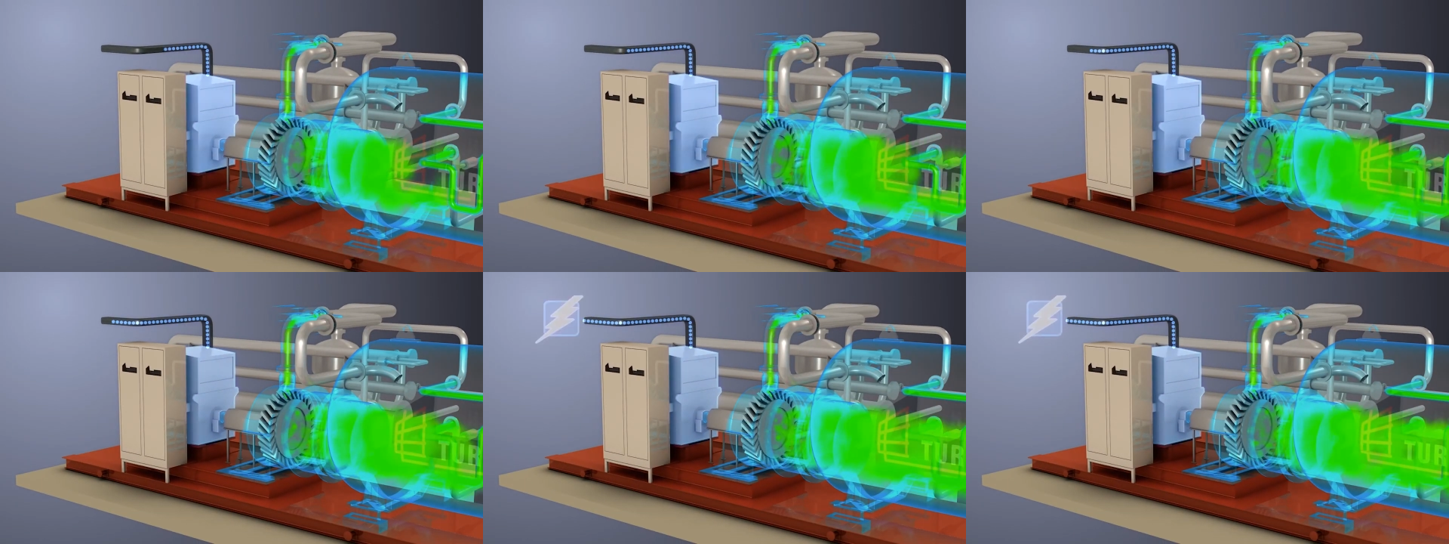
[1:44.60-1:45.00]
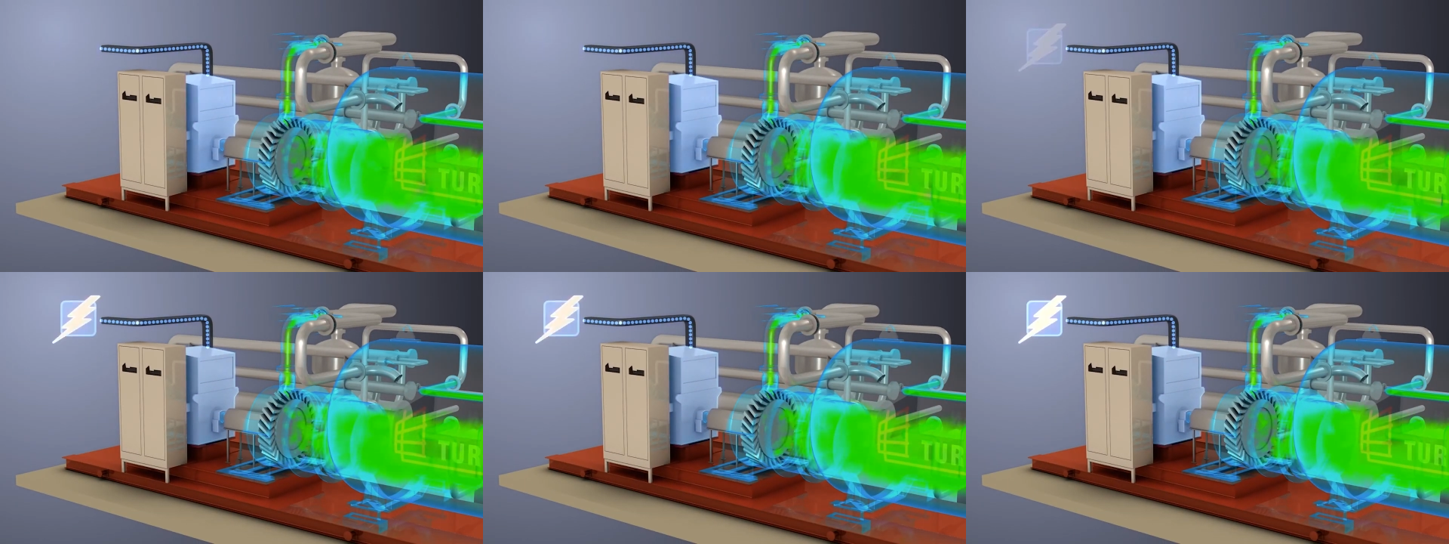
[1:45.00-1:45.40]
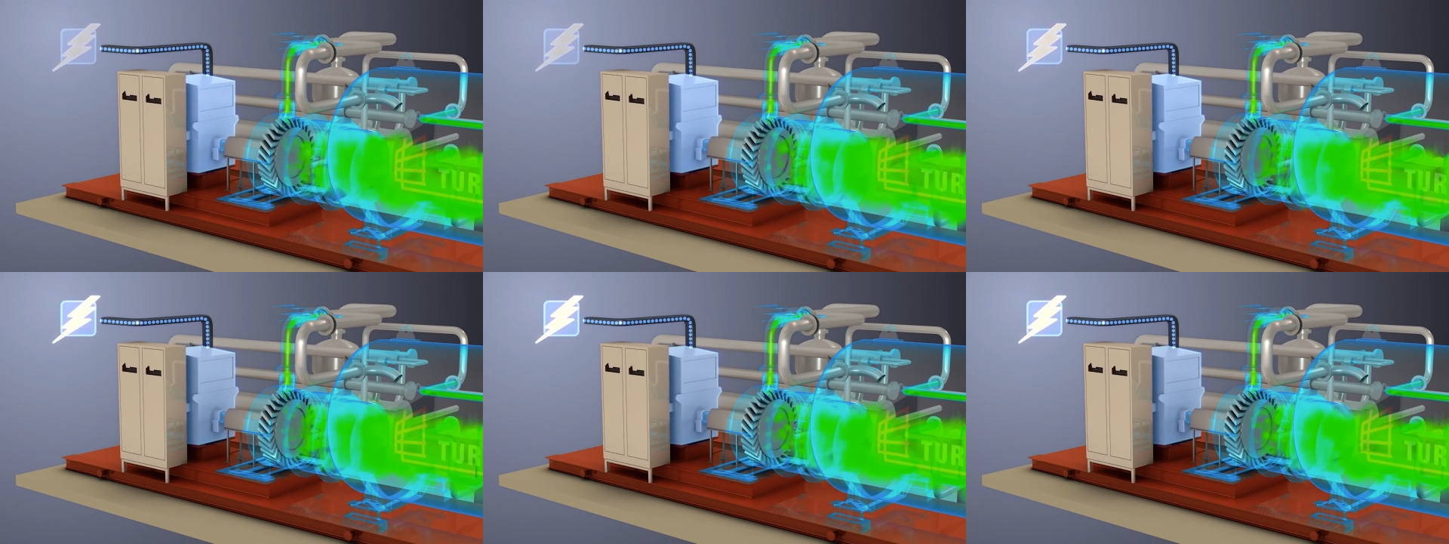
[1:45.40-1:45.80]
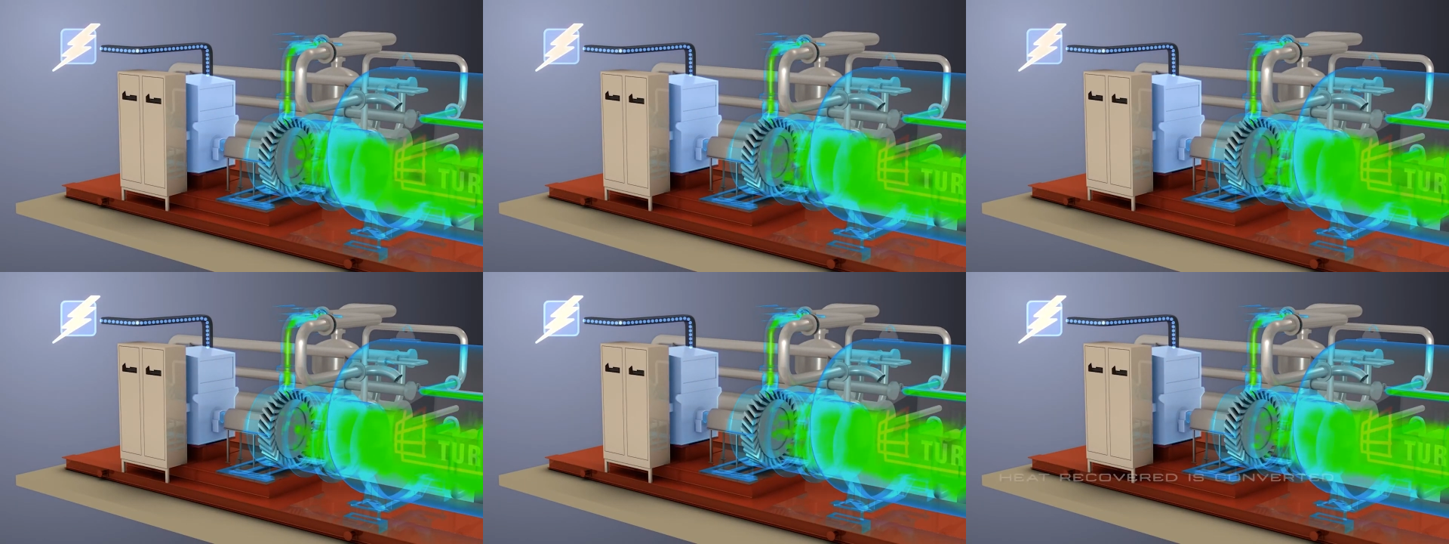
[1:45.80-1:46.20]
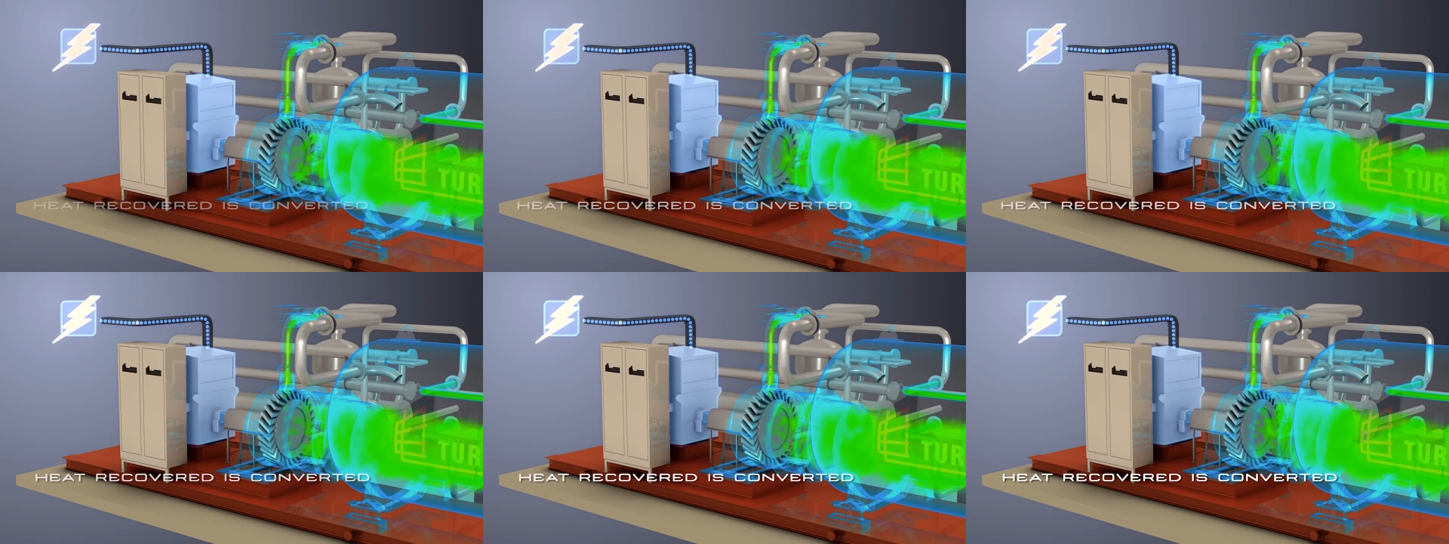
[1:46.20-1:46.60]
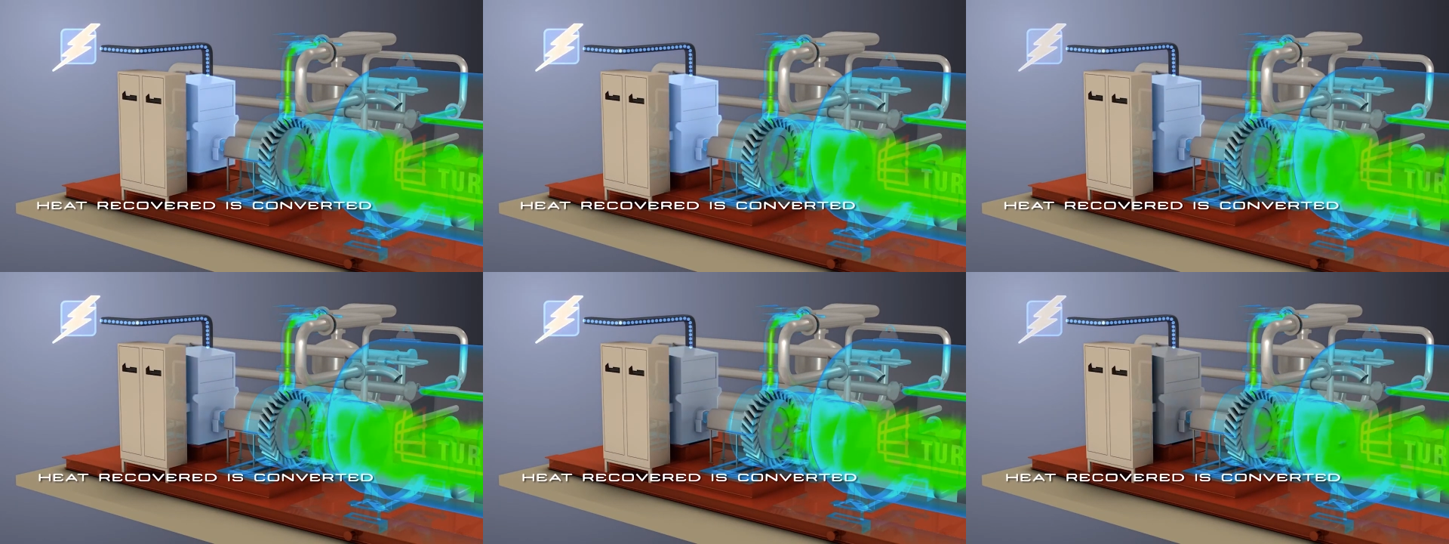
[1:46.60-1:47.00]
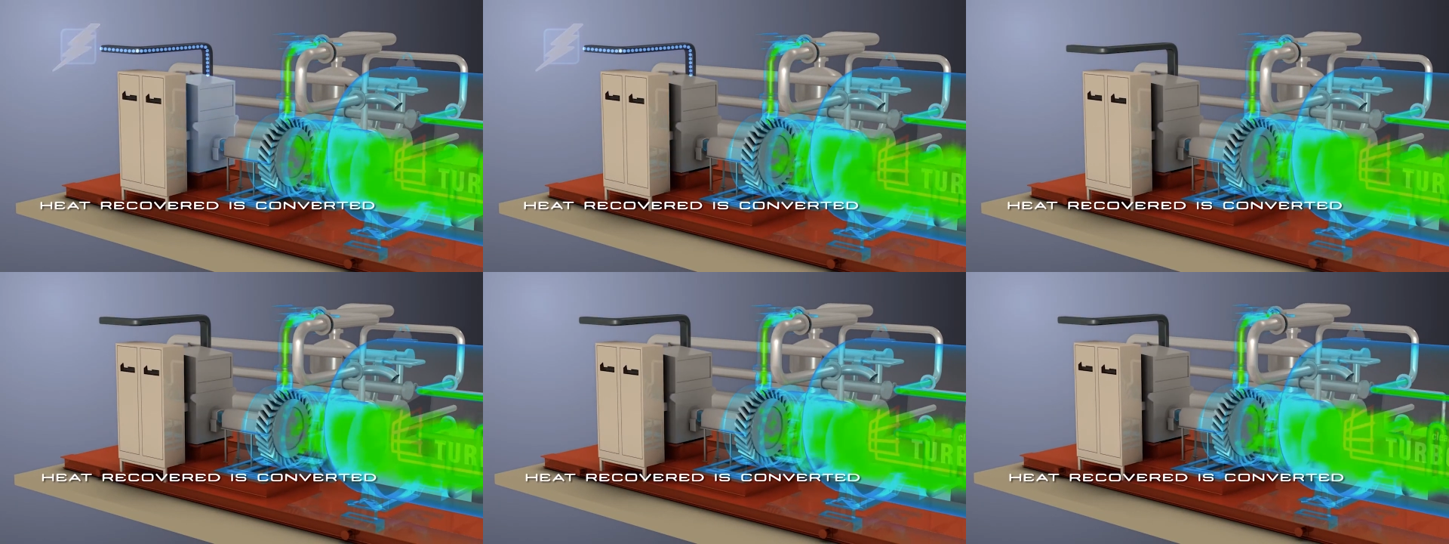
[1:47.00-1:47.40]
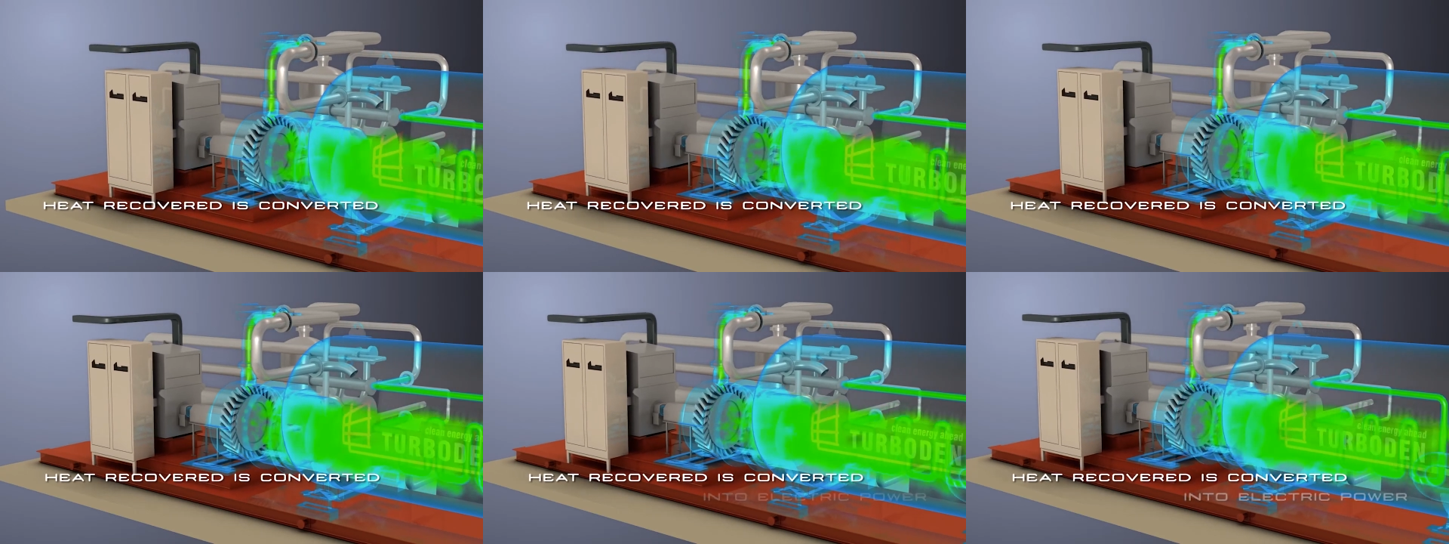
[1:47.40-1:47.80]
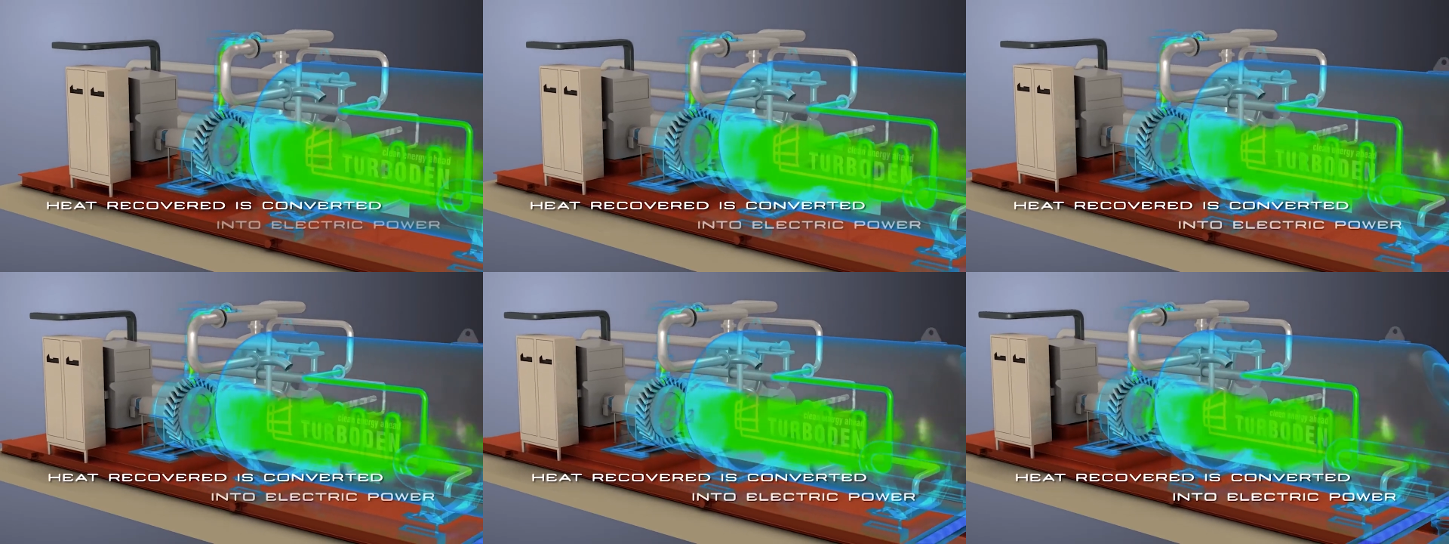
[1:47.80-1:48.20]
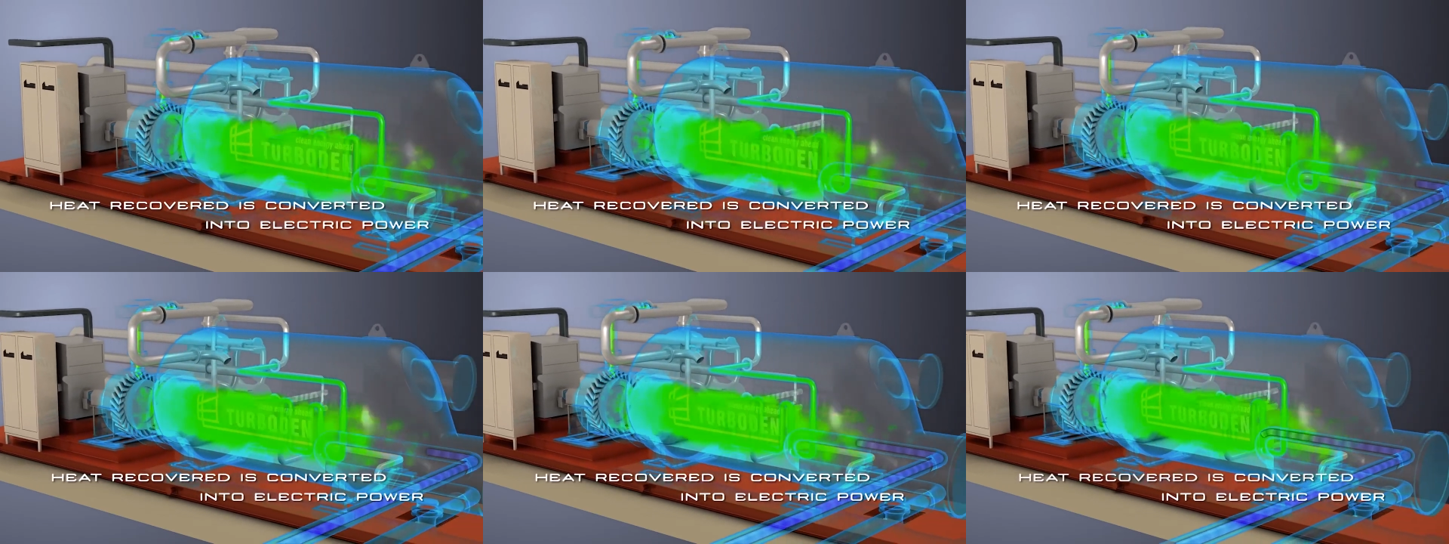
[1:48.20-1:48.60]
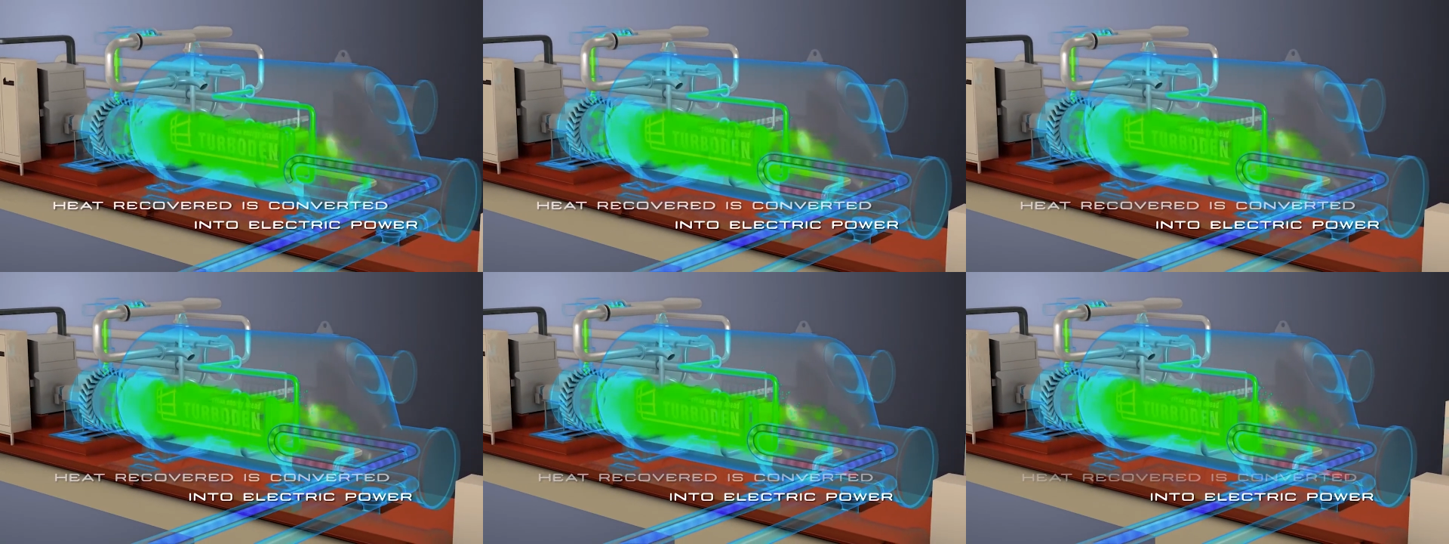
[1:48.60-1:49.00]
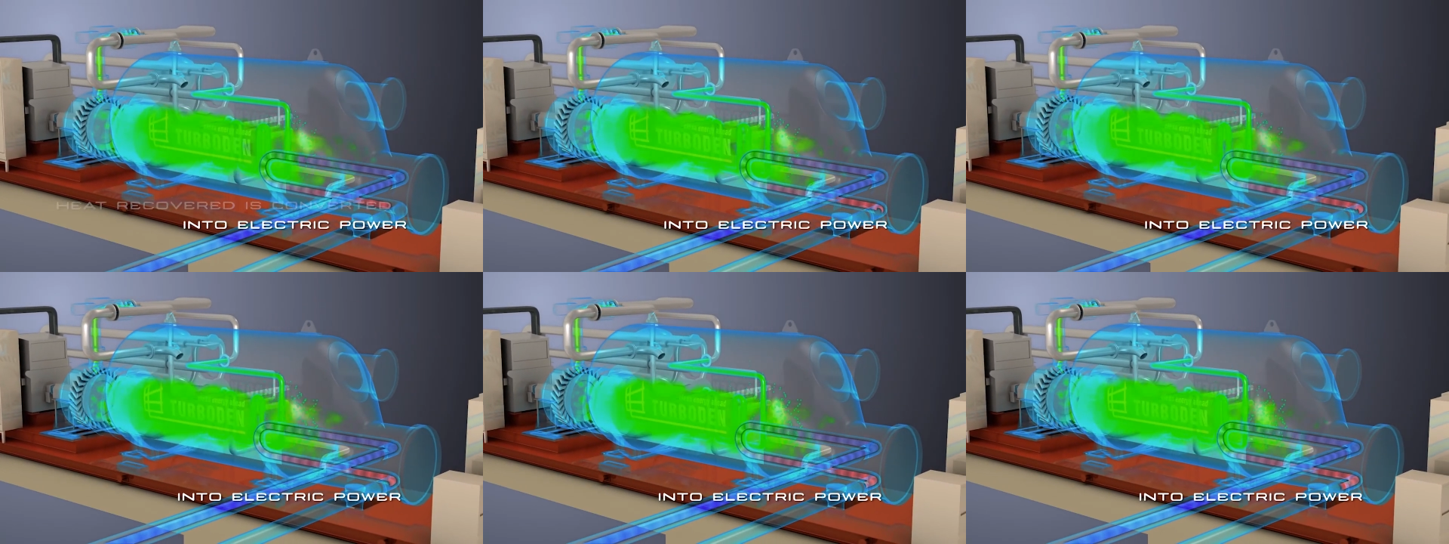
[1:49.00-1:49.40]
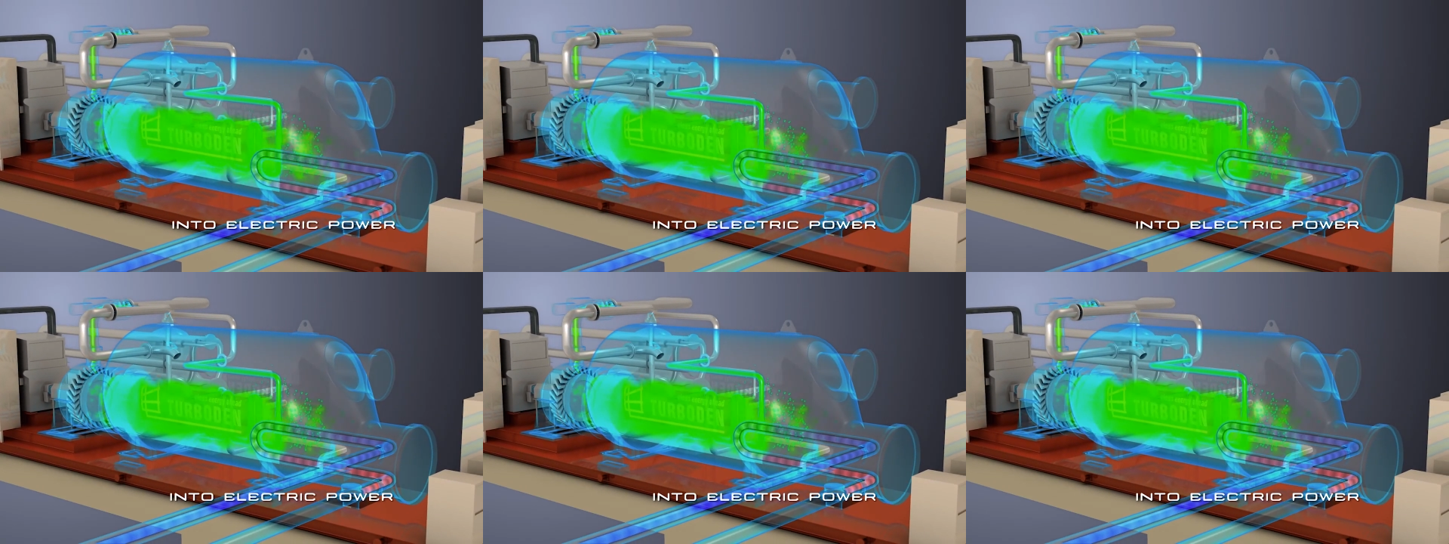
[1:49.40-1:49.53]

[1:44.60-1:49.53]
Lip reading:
Nobody's mouth can be seen.